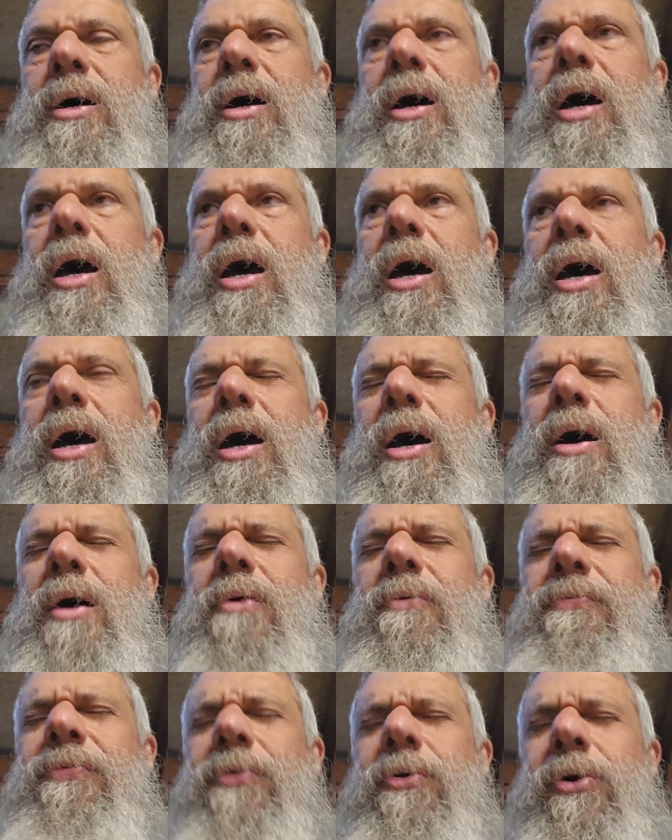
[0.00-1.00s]

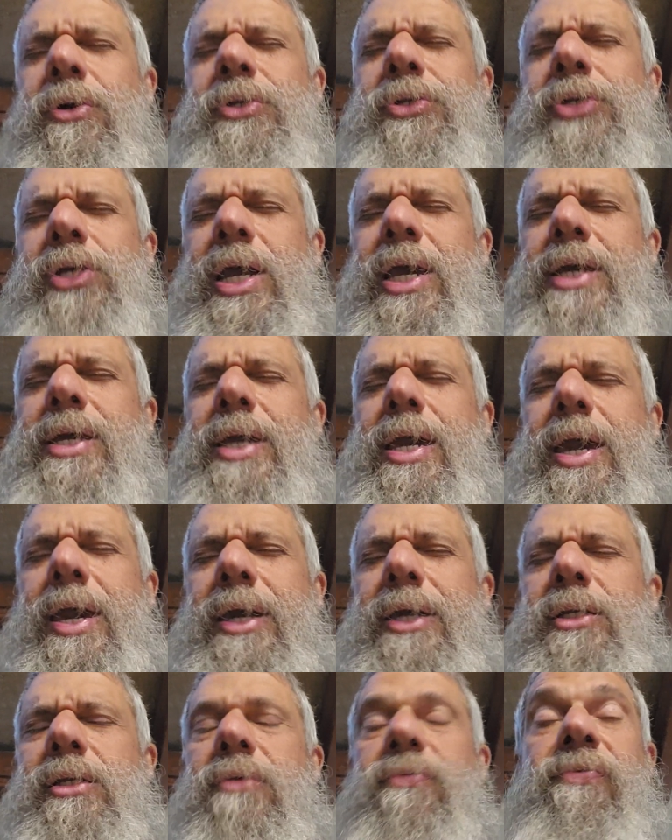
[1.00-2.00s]

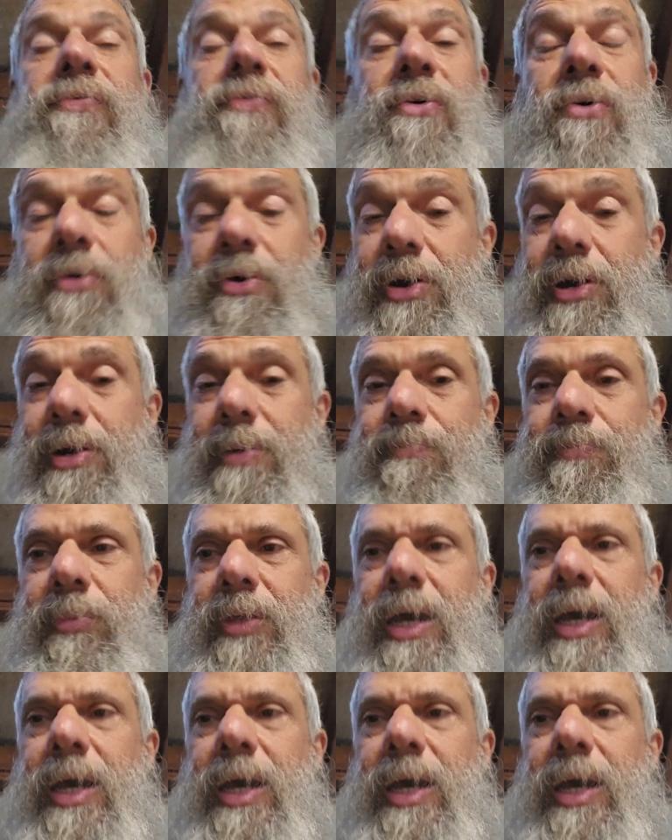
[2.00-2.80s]
4JH4.